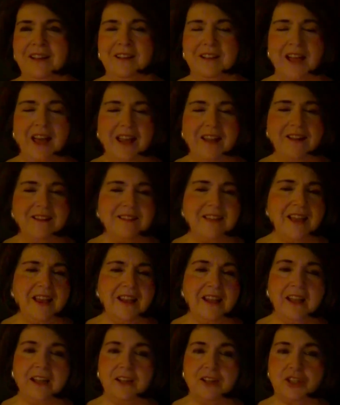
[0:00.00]
had his
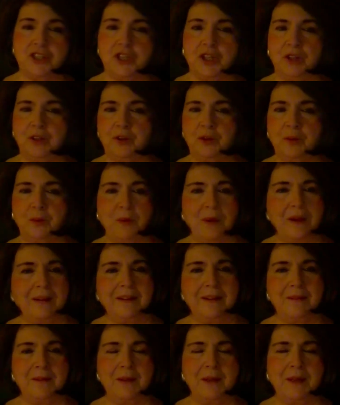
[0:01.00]
hand on his shoulder,
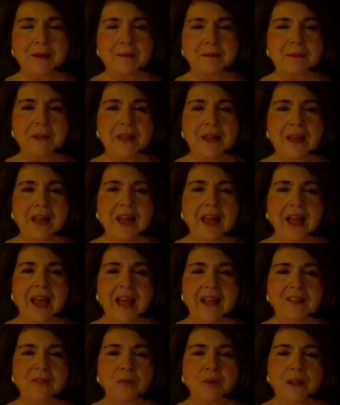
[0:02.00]
welcoming him.
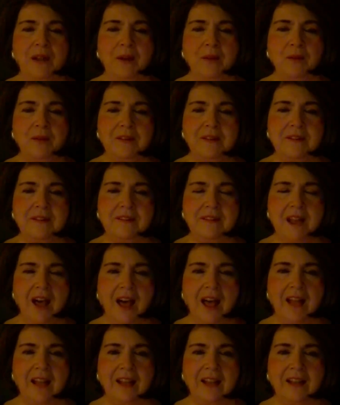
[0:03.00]
And when it was
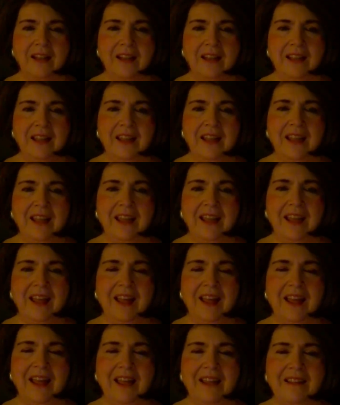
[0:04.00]
done,
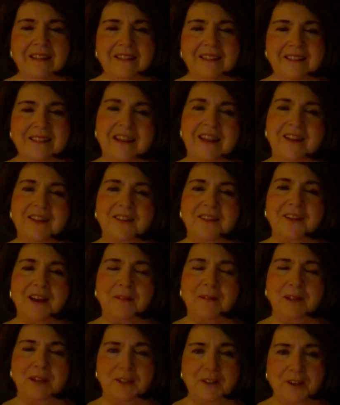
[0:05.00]
instead of
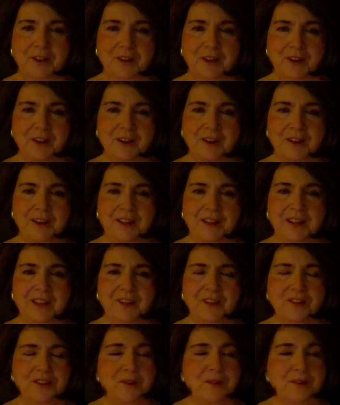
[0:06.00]
coming to her,
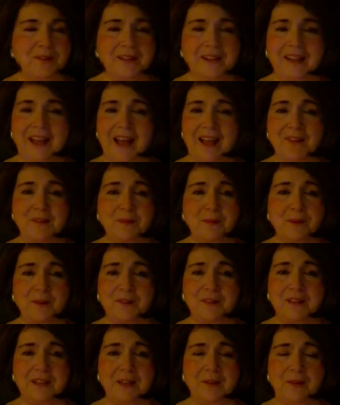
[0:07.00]
she was the last
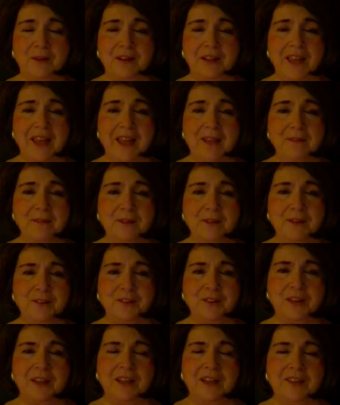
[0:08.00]
person he would have came to.
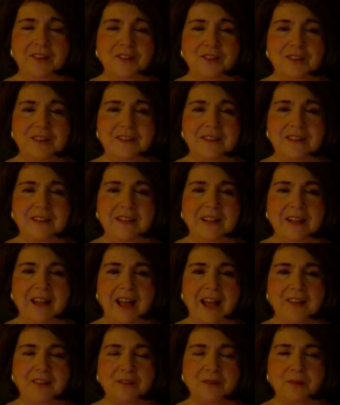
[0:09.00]
She's in the
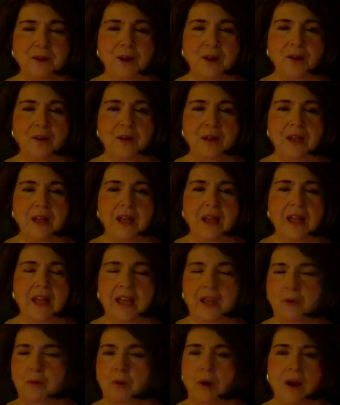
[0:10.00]
last row.
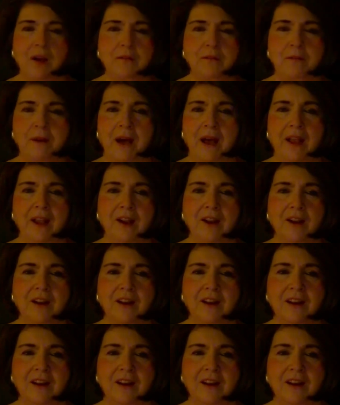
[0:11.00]
He walked by her.